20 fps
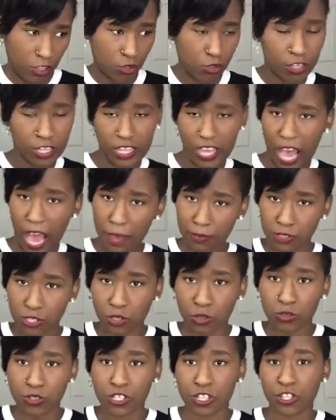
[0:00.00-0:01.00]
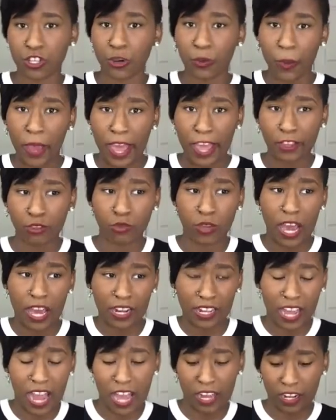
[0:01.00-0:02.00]
You get obstacles in your way. You
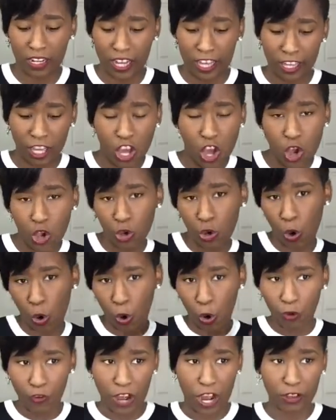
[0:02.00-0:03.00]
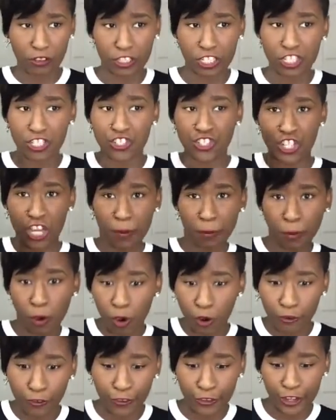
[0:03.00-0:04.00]
gotta kind of like go around it, jump
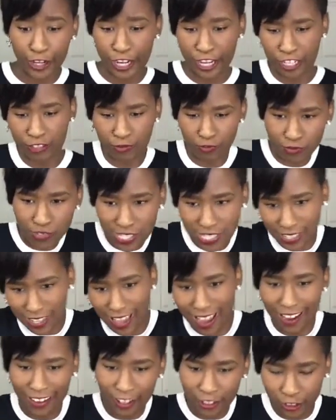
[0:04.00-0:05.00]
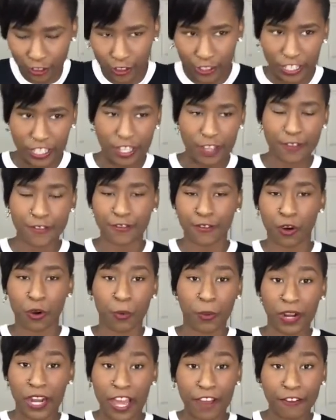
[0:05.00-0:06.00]
over it, slide underneath or
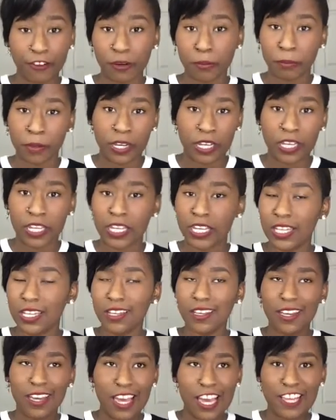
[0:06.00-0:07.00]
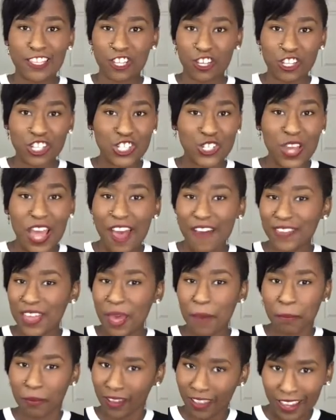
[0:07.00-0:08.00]
whatever. But as long as you have
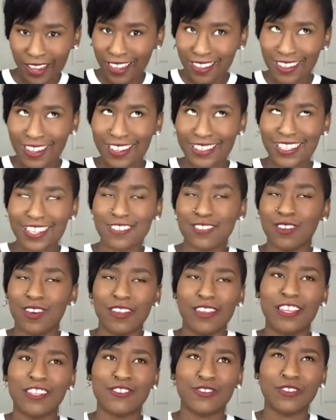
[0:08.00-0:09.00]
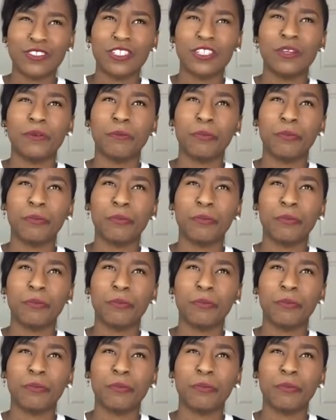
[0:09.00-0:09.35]
that plan, like that's all that's really